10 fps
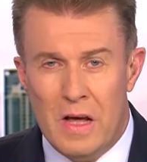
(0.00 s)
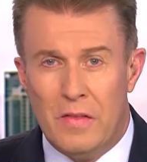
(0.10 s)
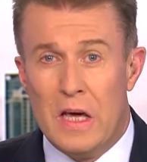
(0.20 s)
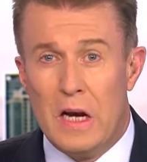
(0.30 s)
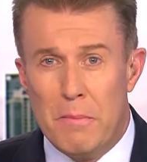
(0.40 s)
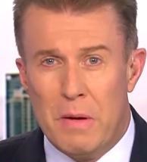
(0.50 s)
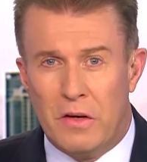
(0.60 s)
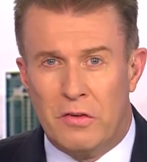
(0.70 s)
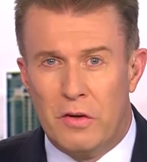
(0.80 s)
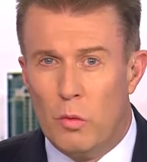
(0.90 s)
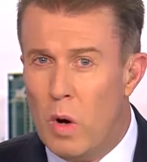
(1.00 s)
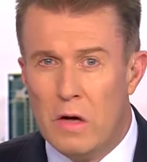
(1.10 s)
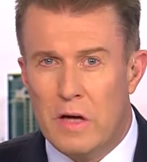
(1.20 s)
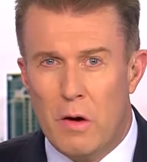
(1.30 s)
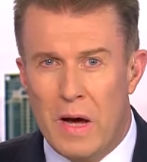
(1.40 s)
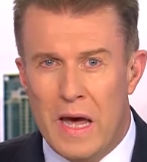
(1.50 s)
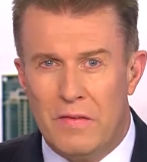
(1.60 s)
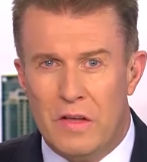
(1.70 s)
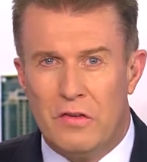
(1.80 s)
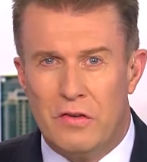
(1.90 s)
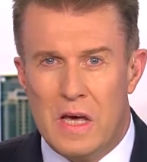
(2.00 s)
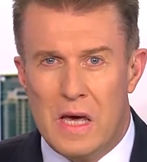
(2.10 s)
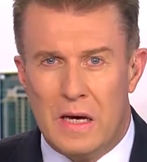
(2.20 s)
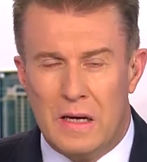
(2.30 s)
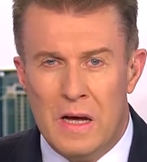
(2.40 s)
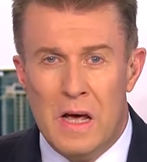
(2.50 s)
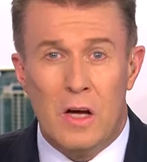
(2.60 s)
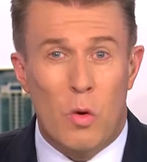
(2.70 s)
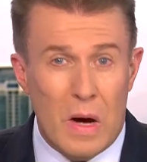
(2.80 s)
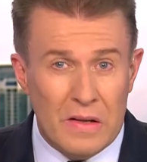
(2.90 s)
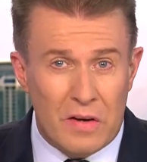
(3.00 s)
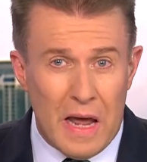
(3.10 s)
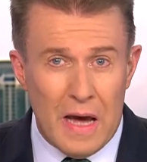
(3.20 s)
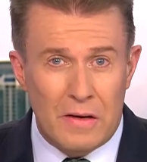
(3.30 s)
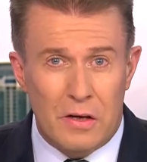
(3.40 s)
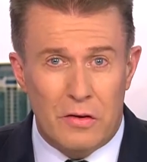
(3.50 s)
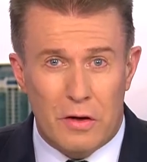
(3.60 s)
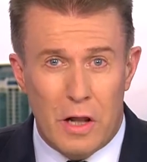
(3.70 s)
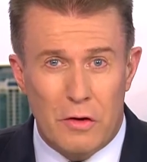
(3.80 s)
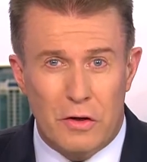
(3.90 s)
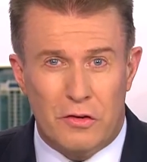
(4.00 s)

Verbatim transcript: The Olympics won't go ahead this year. Queensland has closed